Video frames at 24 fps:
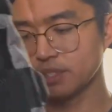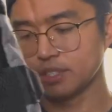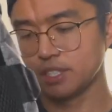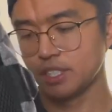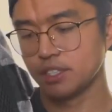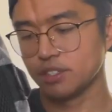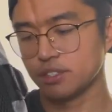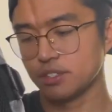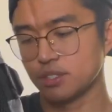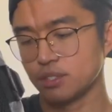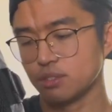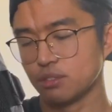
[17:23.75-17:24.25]

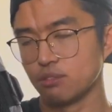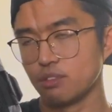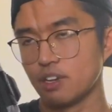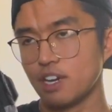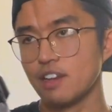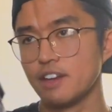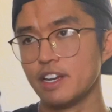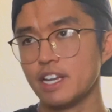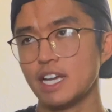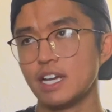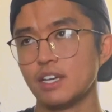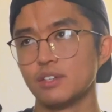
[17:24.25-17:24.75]
And so
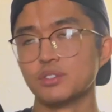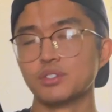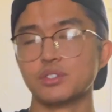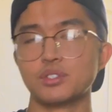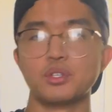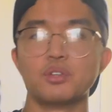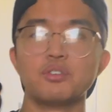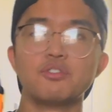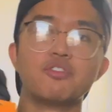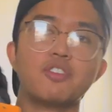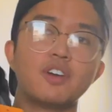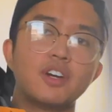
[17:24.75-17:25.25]
right now,
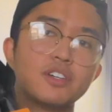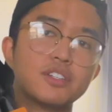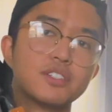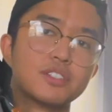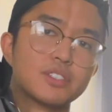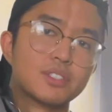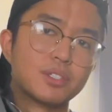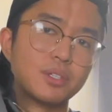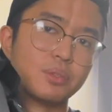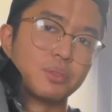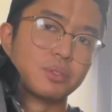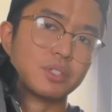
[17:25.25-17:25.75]
so far,
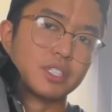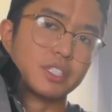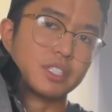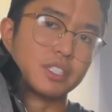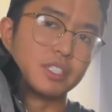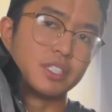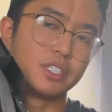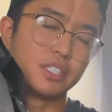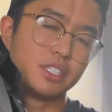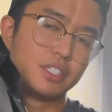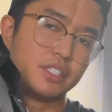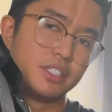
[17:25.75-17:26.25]
so
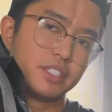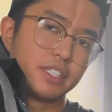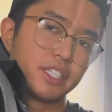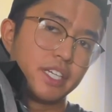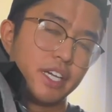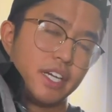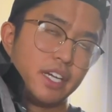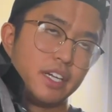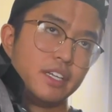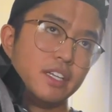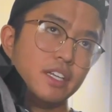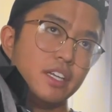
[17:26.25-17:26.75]
good,
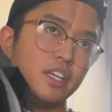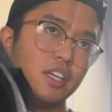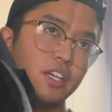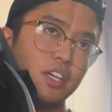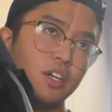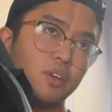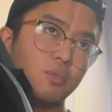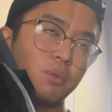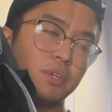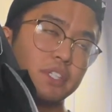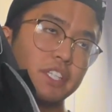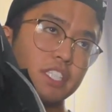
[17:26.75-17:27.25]
okay?
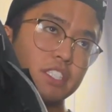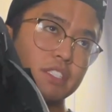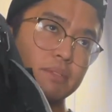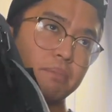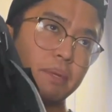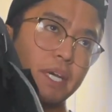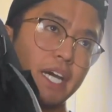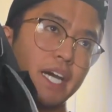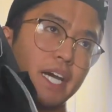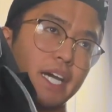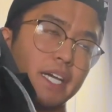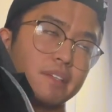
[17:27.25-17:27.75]
With this
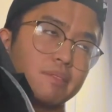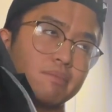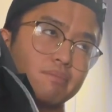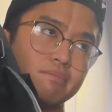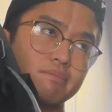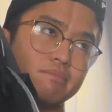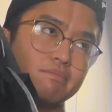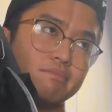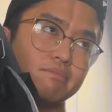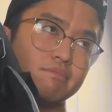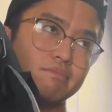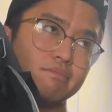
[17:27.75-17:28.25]
bag,
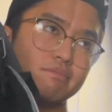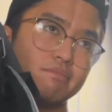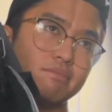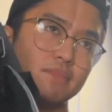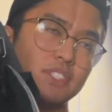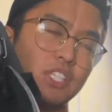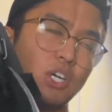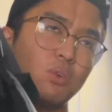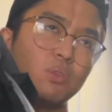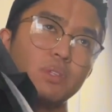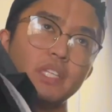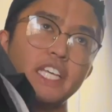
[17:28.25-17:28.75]

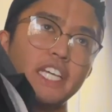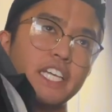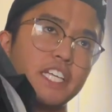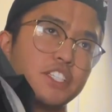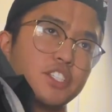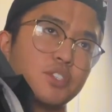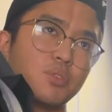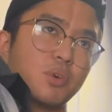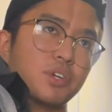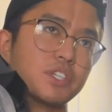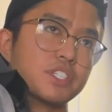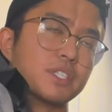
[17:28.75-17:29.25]
no
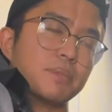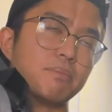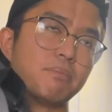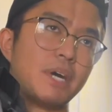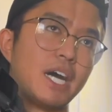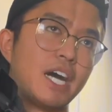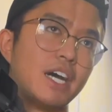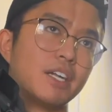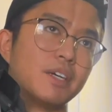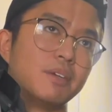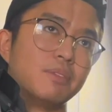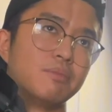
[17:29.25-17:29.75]
leakage towards the
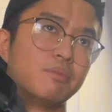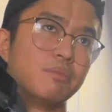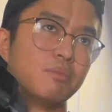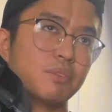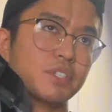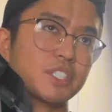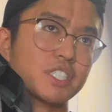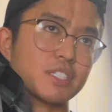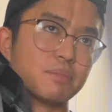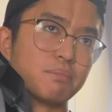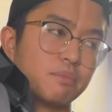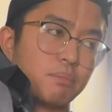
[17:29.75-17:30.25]
bottom,
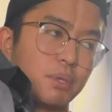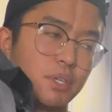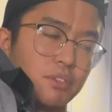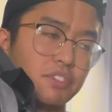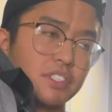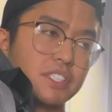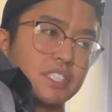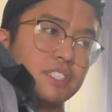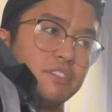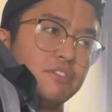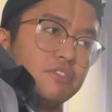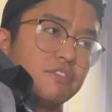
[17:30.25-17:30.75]
which is
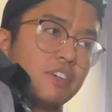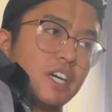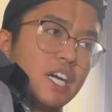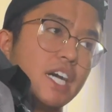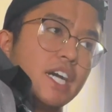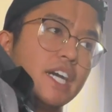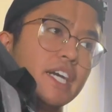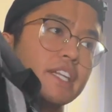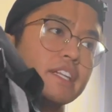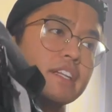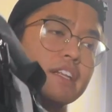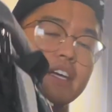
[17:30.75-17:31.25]
perfectly
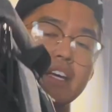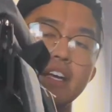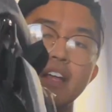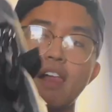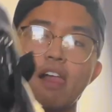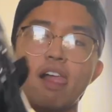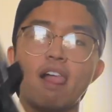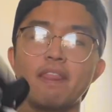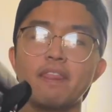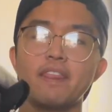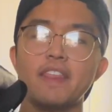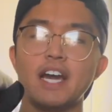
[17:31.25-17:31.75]
fine.
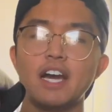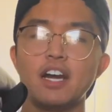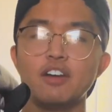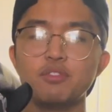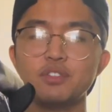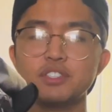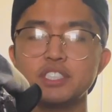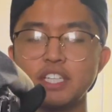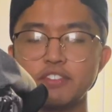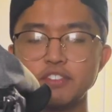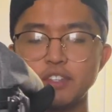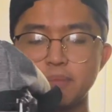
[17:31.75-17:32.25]
Now, if
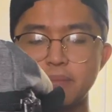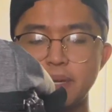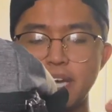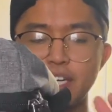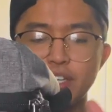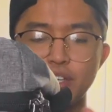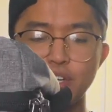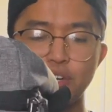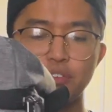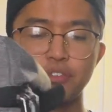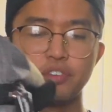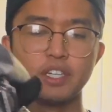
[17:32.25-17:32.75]
we tip the
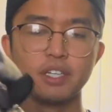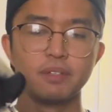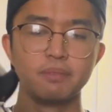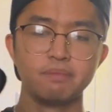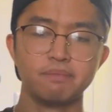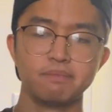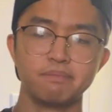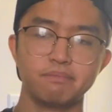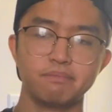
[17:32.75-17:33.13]
bag over,